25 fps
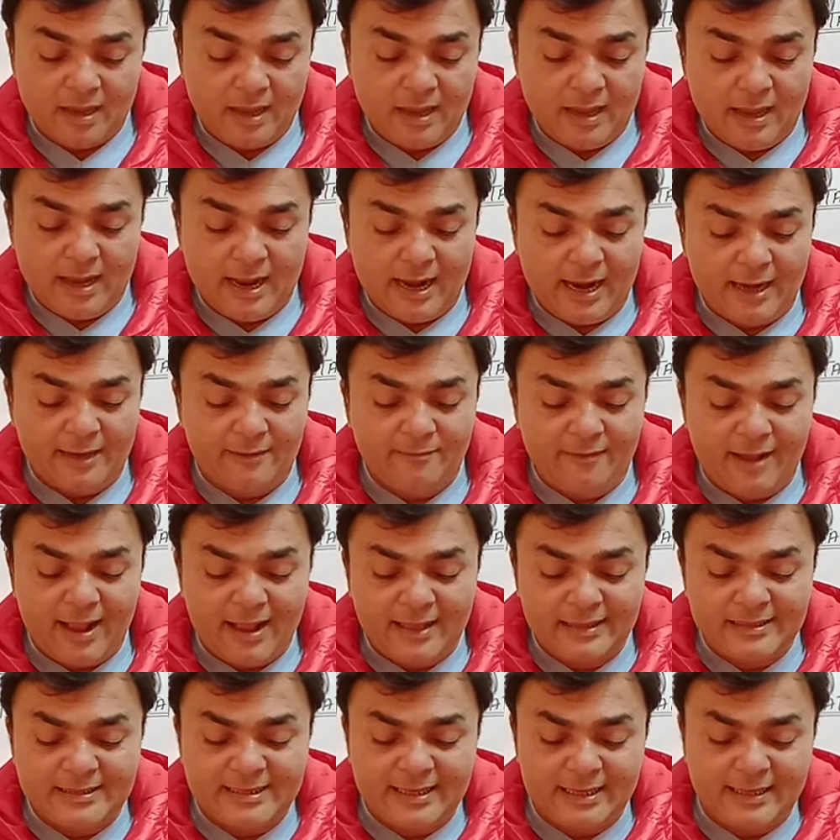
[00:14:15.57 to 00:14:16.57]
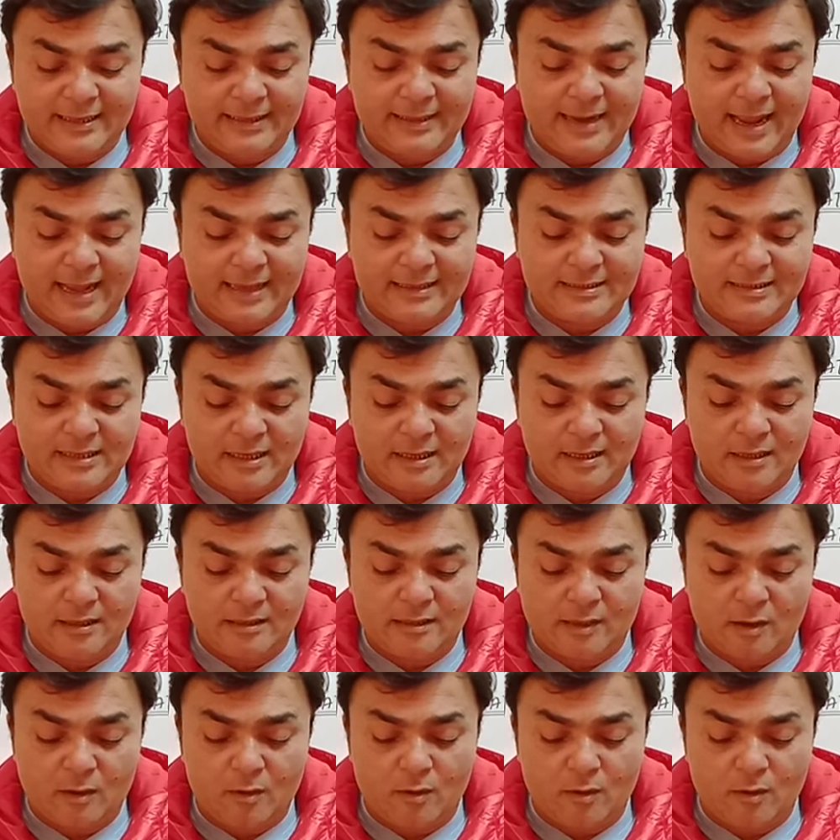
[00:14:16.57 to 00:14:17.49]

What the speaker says: advancing desert,